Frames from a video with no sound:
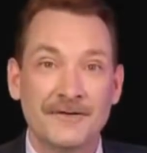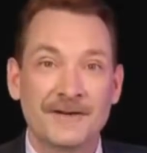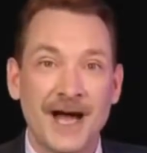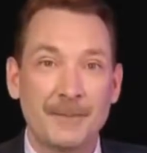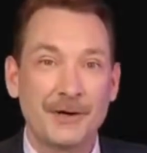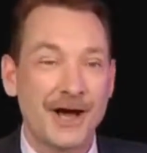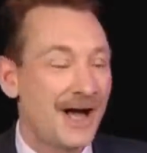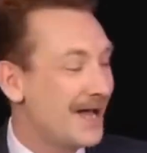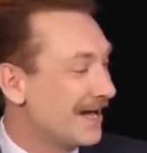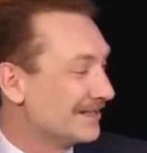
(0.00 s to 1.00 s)
of copper
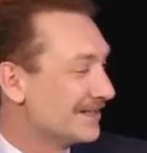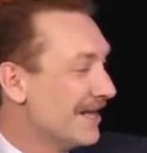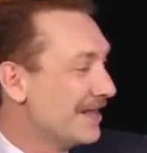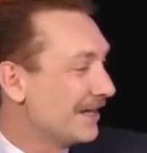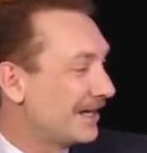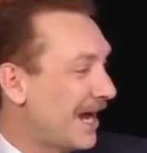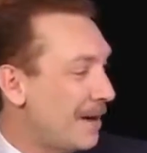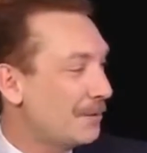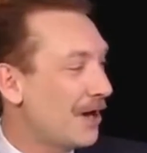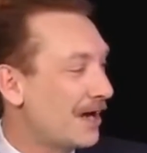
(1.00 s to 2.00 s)
ions. The
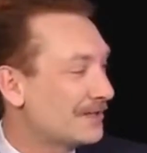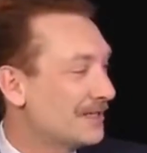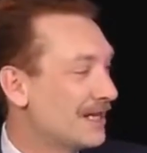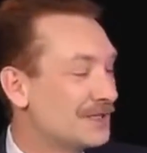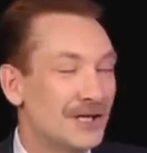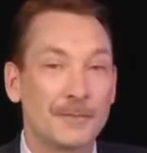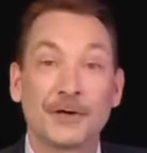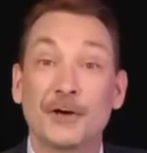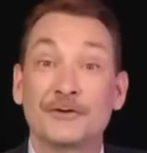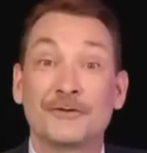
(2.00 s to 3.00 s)
copper oxidation
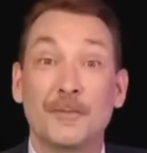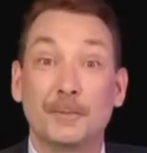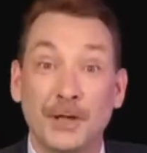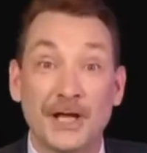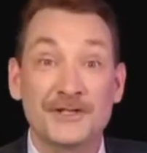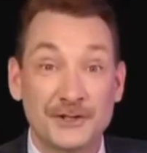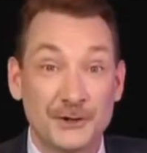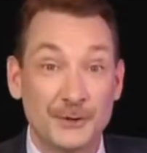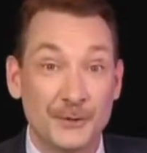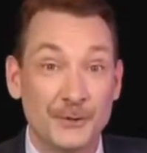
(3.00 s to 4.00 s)
number goes from
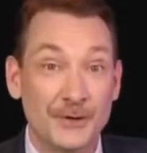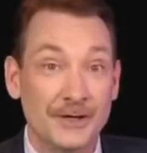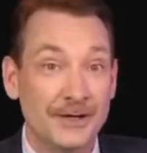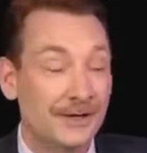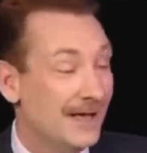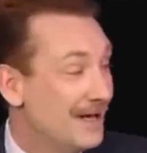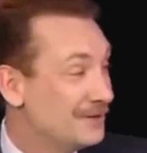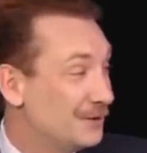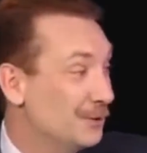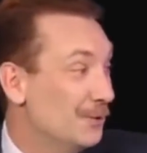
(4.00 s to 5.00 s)
+2
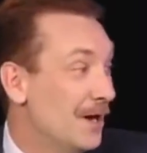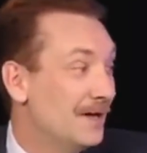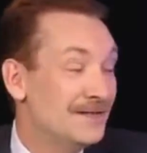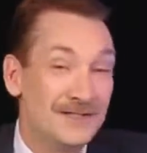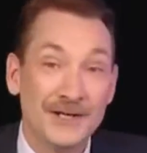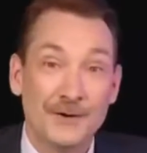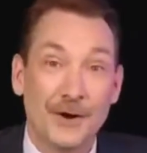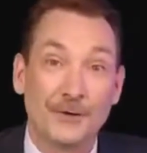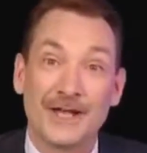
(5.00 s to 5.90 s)
to 0.